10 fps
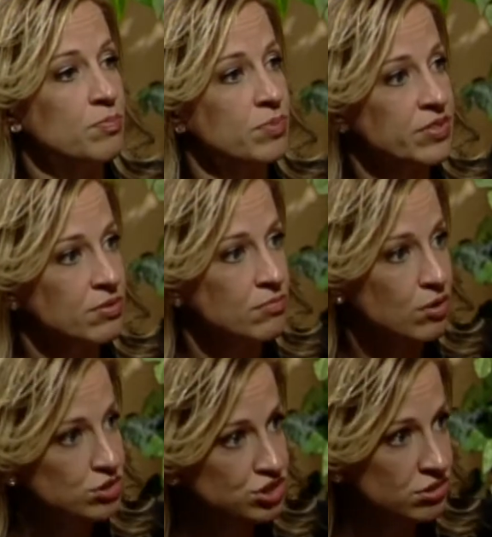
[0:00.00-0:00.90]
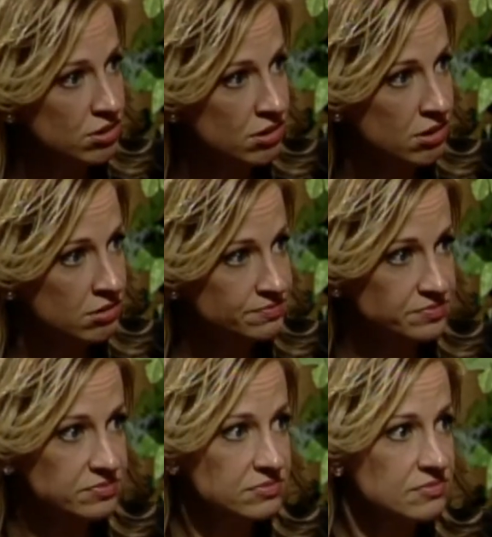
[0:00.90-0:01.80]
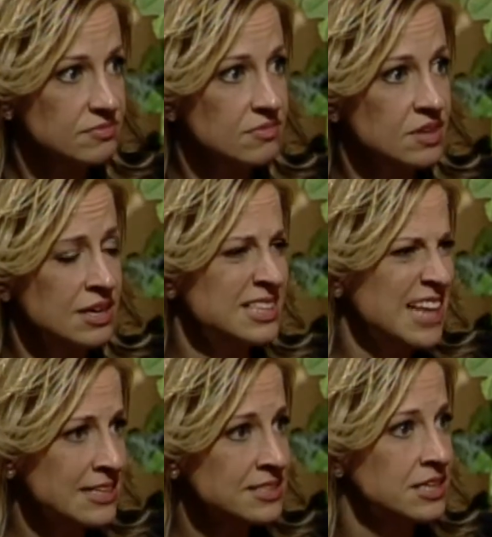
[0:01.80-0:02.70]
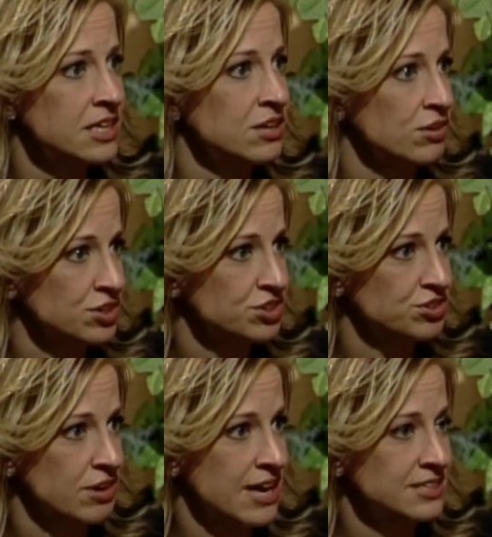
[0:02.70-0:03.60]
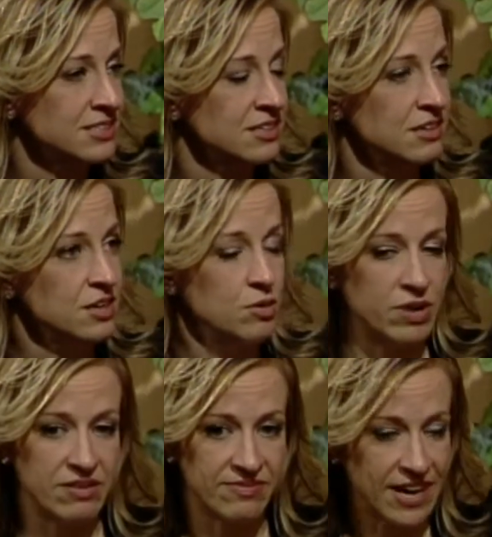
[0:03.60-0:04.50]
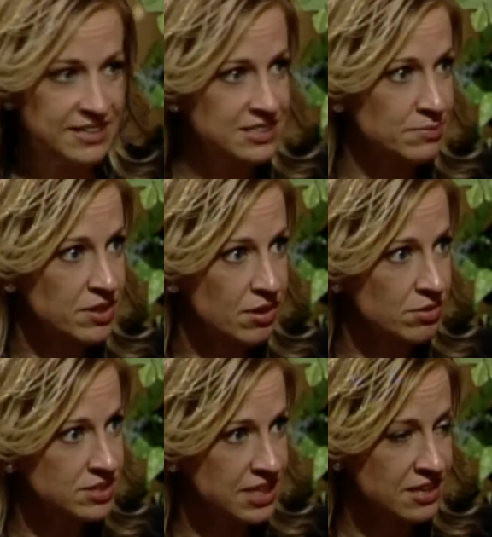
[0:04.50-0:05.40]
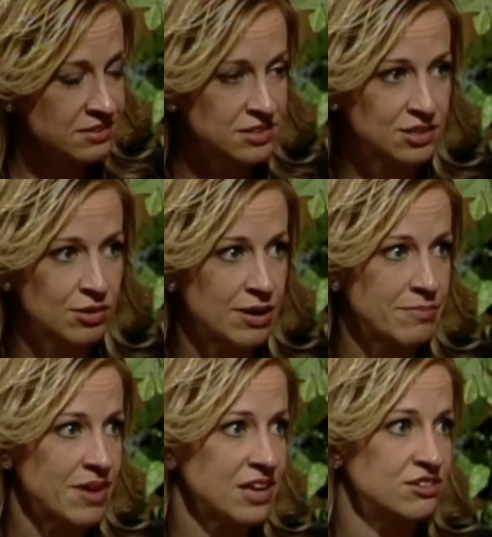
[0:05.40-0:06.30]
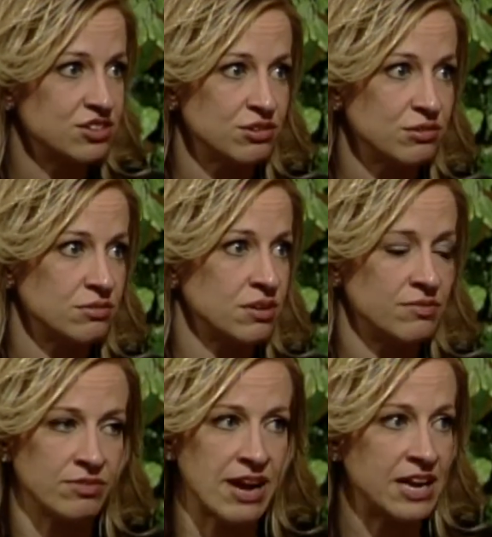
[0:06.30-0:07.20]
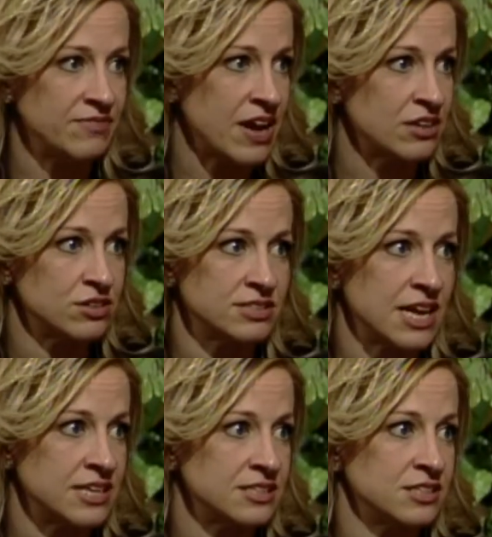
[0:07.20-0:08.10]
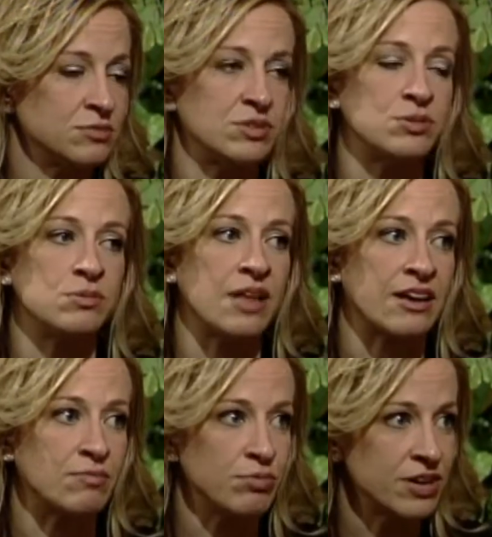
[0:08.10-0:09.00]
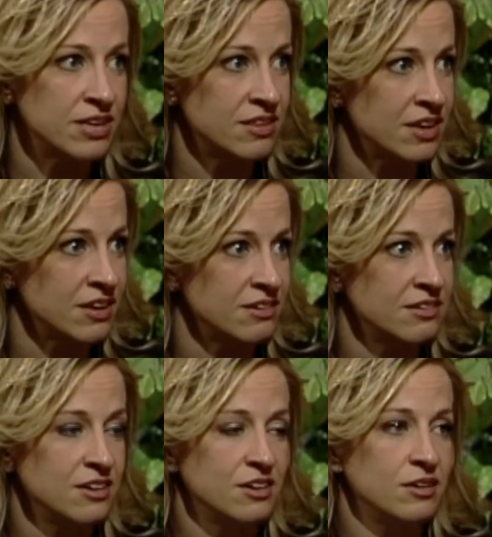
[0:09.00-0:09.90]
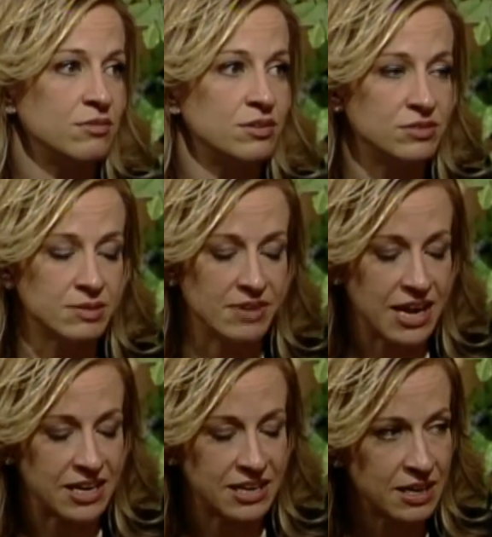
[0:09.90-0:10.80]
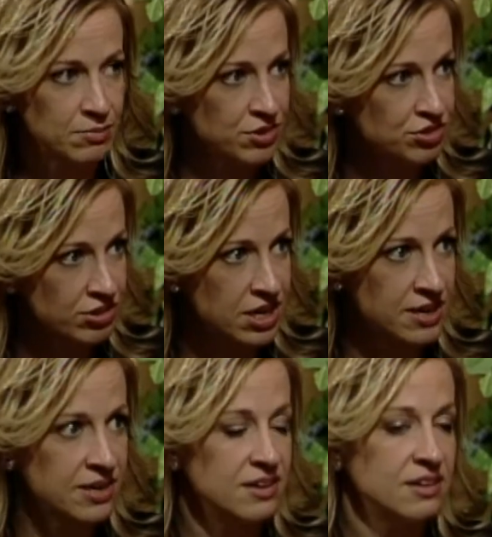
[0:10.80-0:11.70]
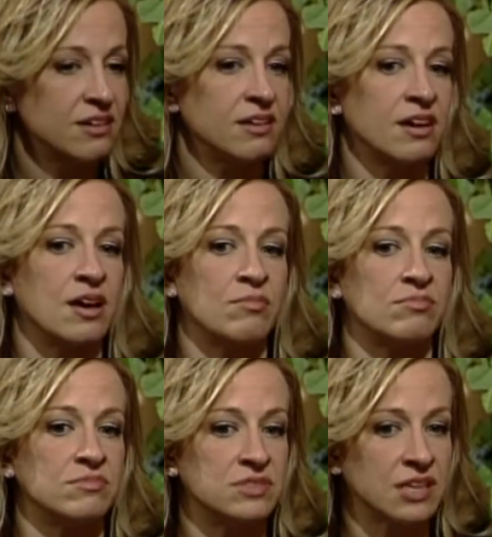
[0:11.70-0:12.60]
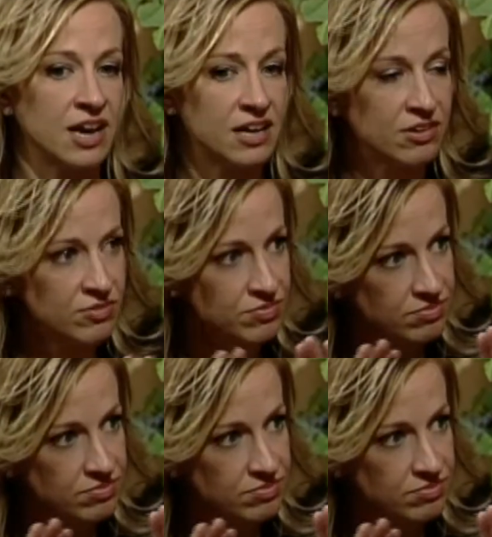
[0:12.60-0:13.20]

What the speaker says: with emotional intensity or distress, we invite some of those in. So I may do a variety of exercises. We do a lot of breathing. We do some guided imagery to kind of